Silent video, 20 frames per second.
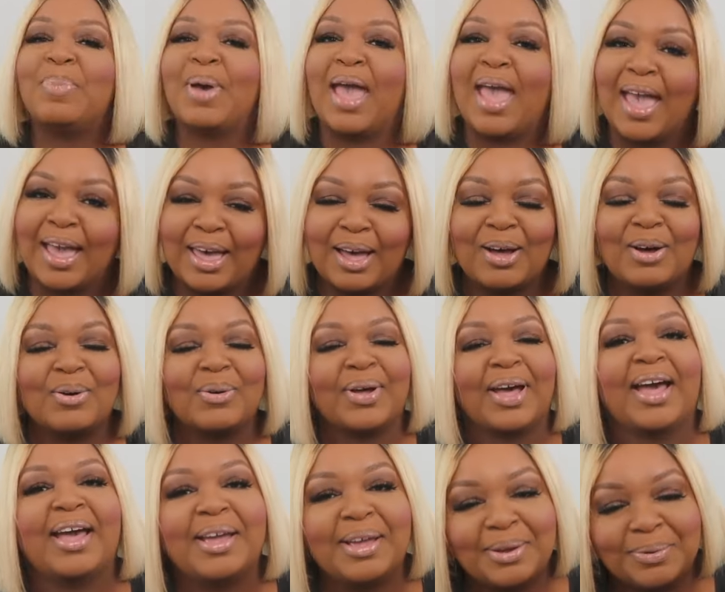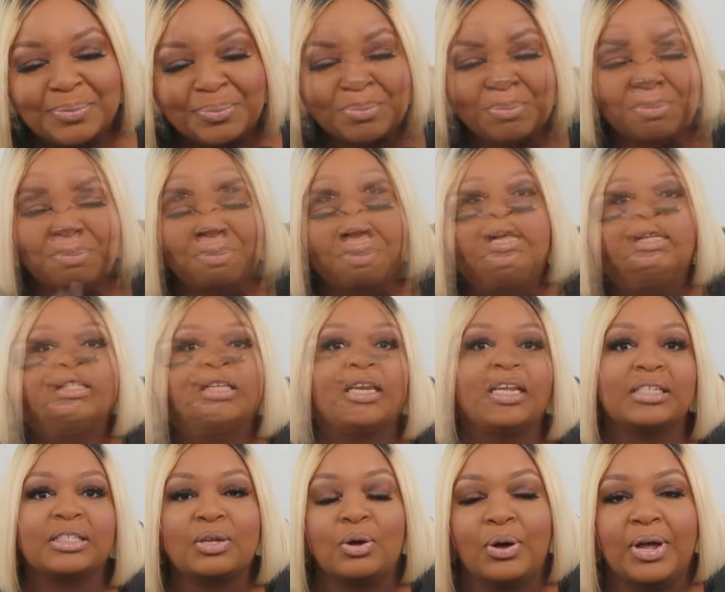back, okay? So
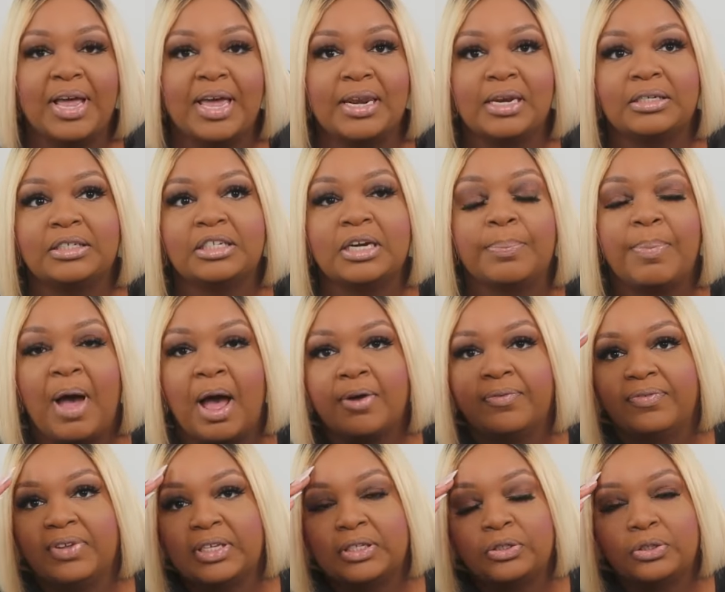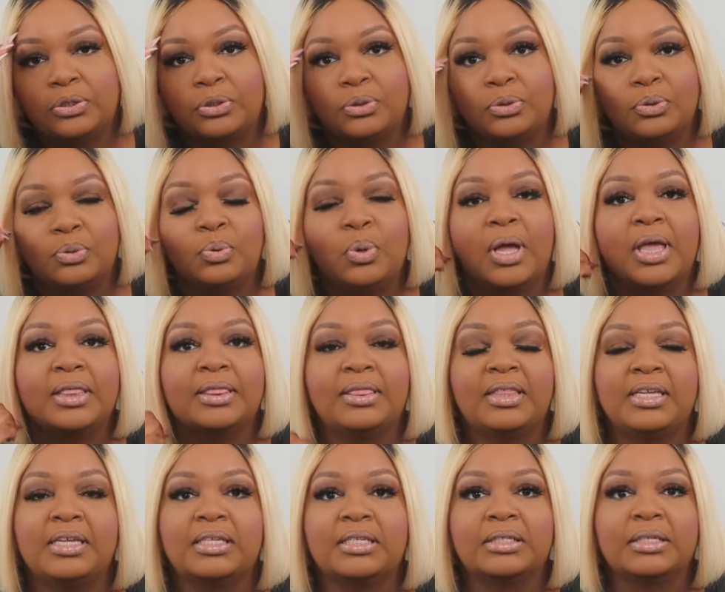let's go ahead and jump off into
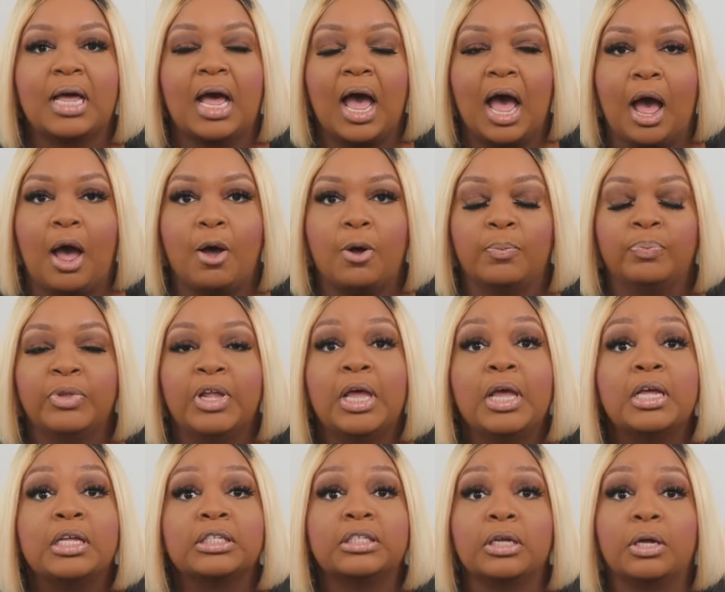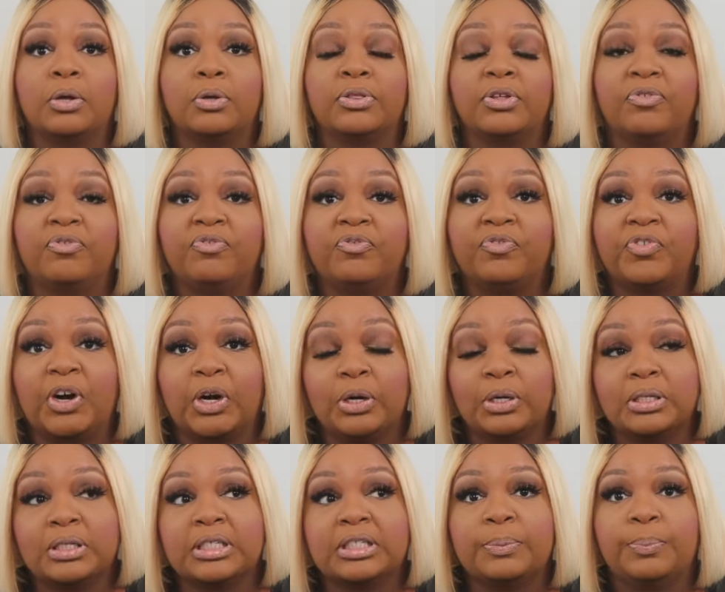this haul. So the
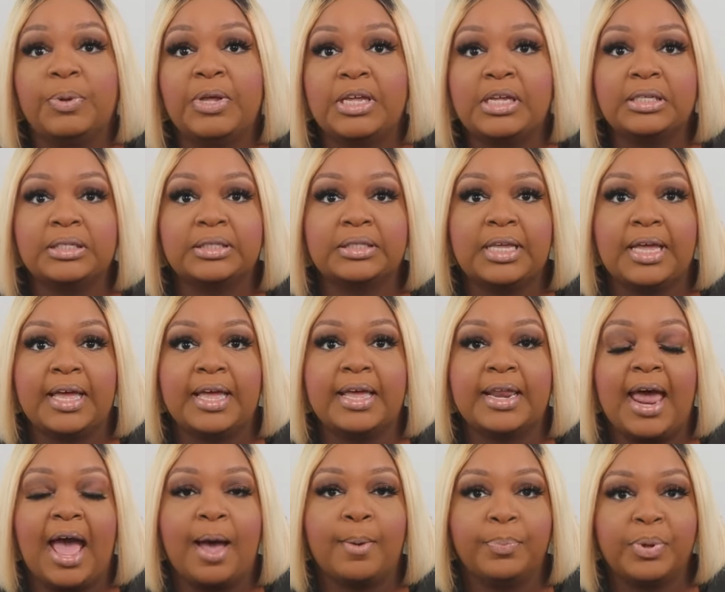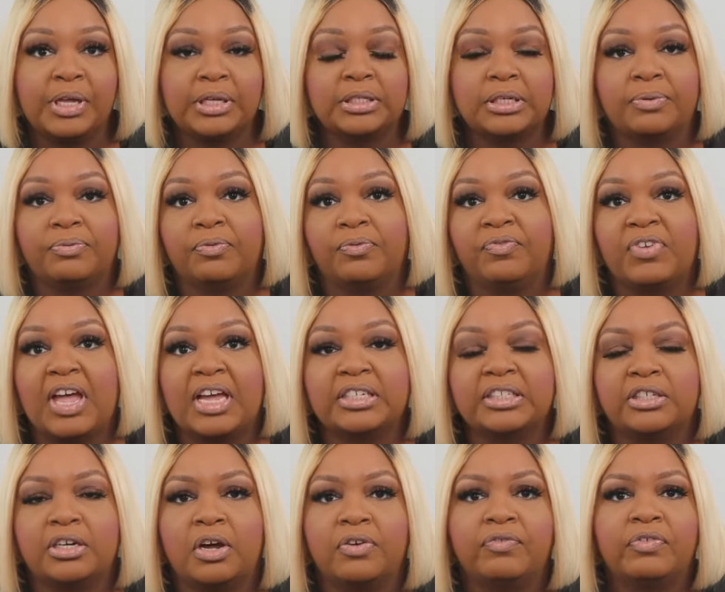first piece that I picked up from
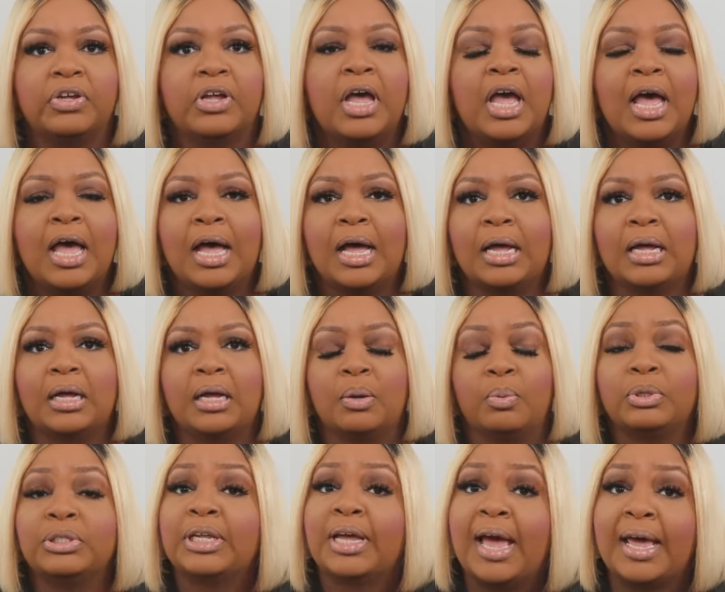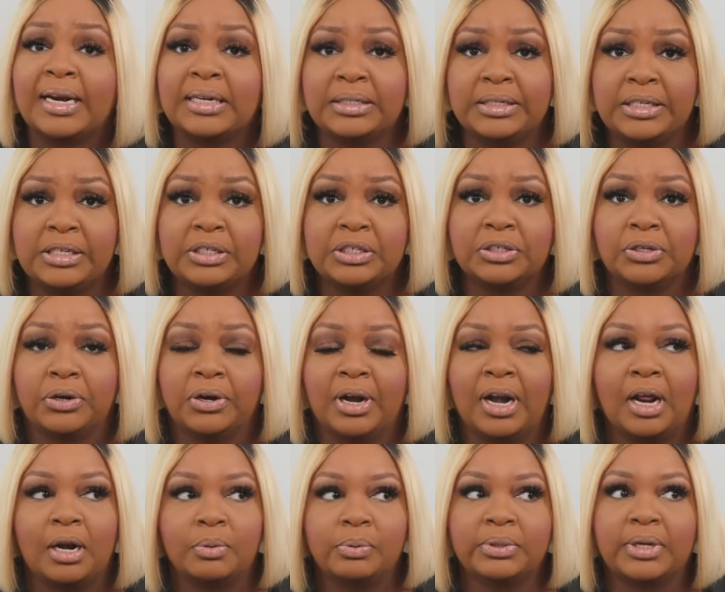Fashion Nova was I got a t-shirt.
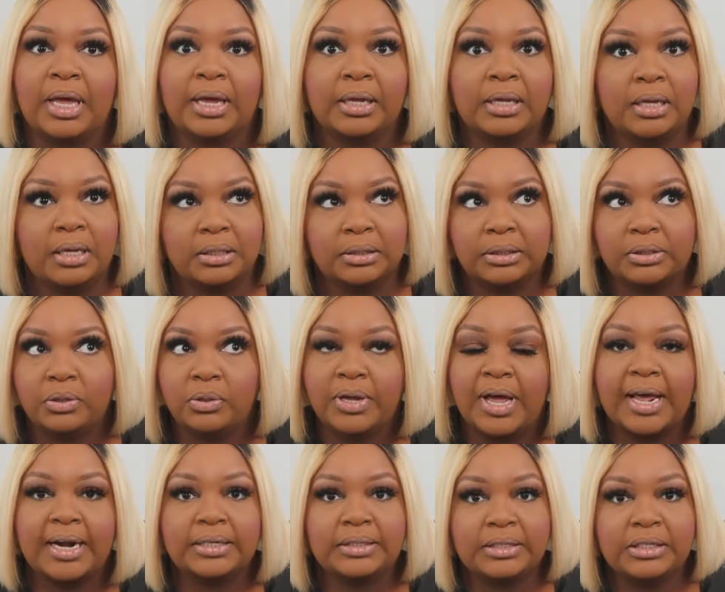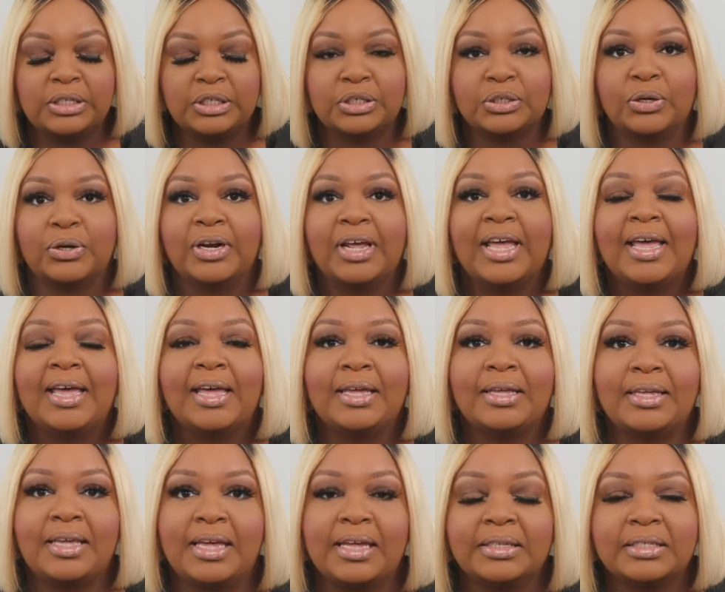And I was like, cousin, you got a t-shirt?
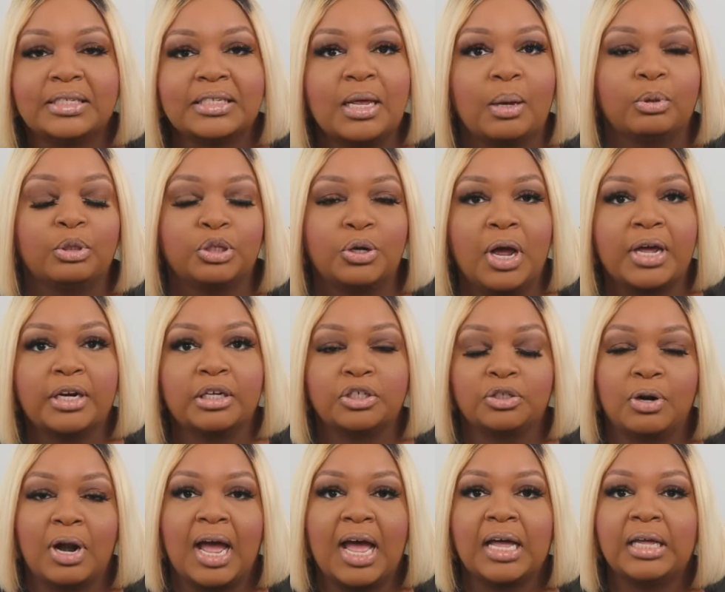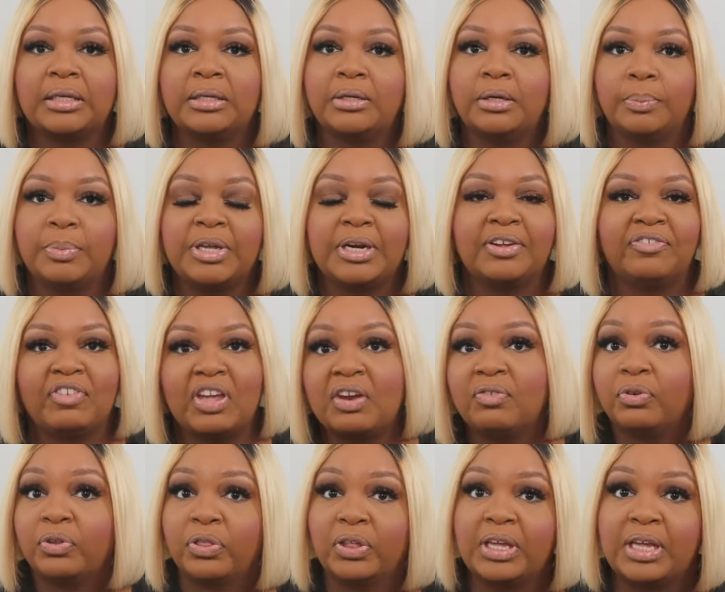Yes, because I was trying to try a little bit of
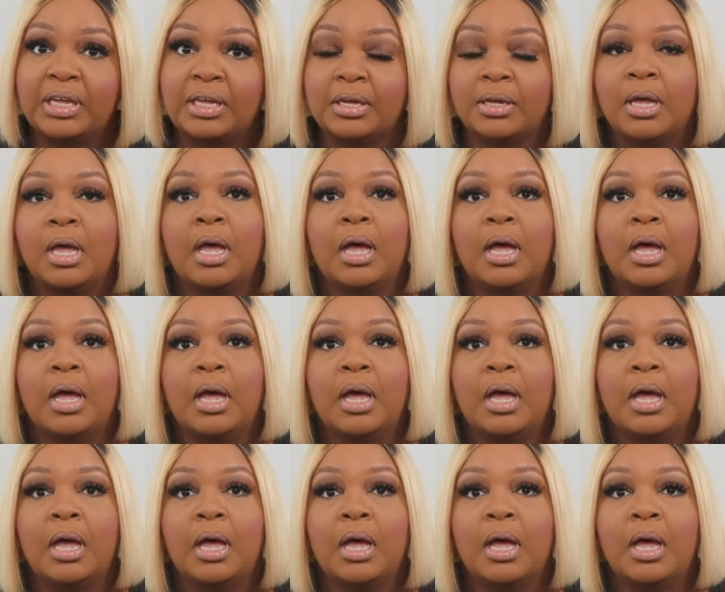everything